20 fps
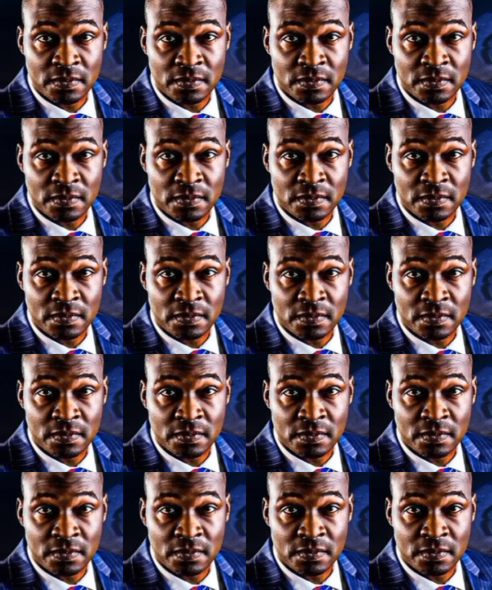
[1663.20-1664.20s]

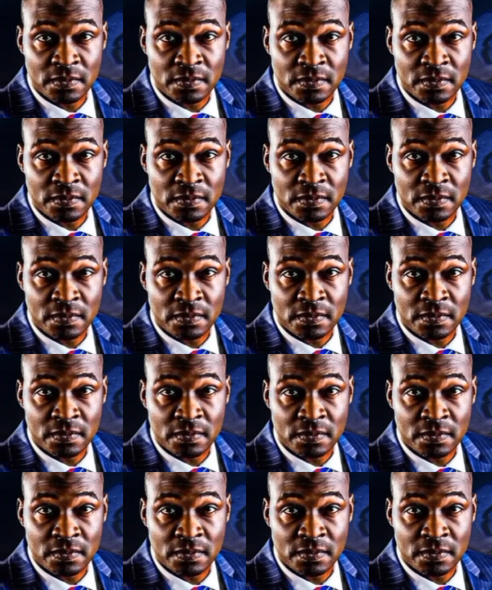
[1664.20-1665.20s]

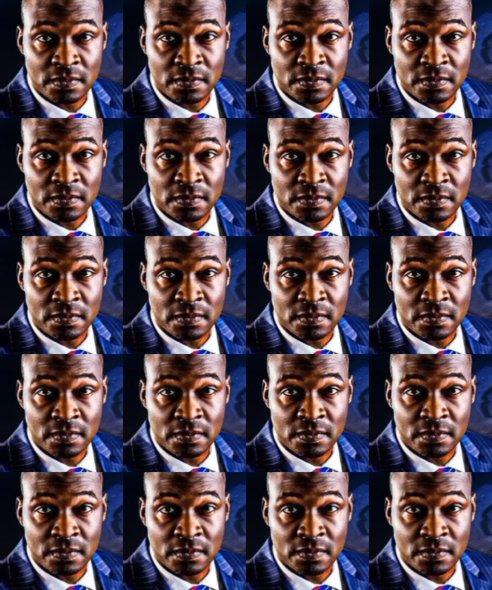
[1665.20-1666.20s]

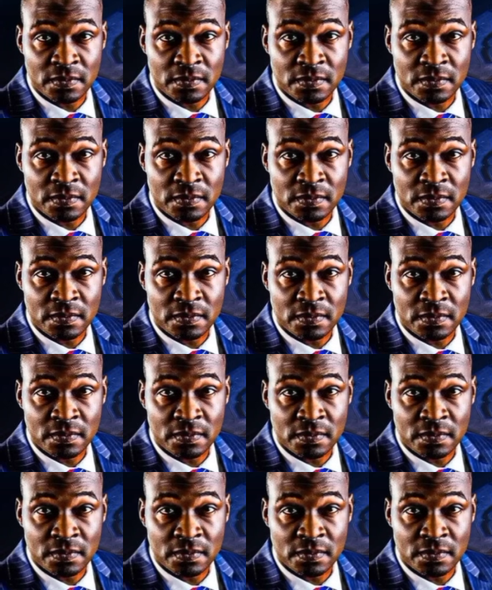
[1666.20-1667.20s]

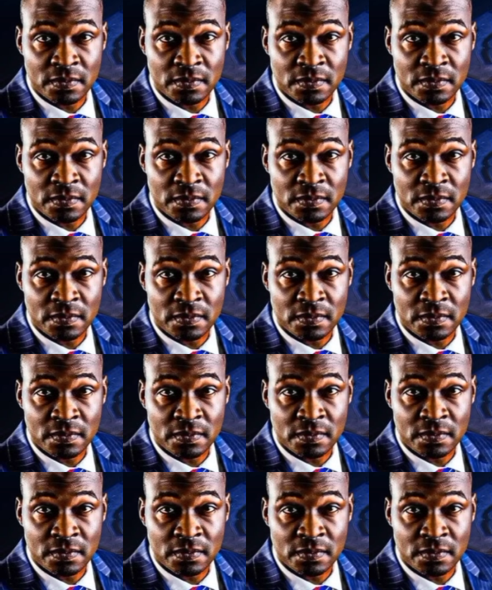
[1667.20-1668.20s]

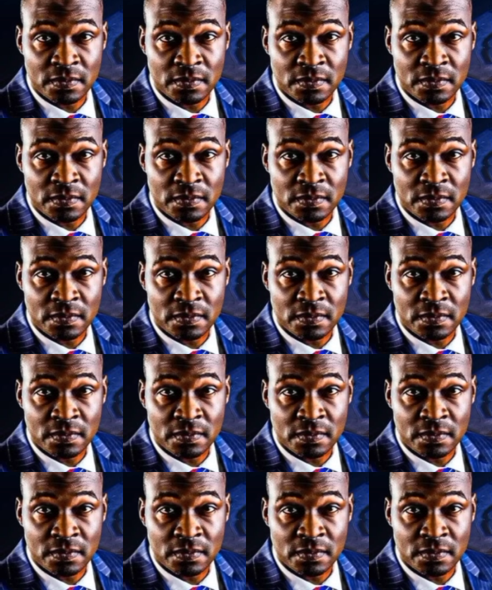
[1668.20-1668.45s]
No one is speaking in this clip.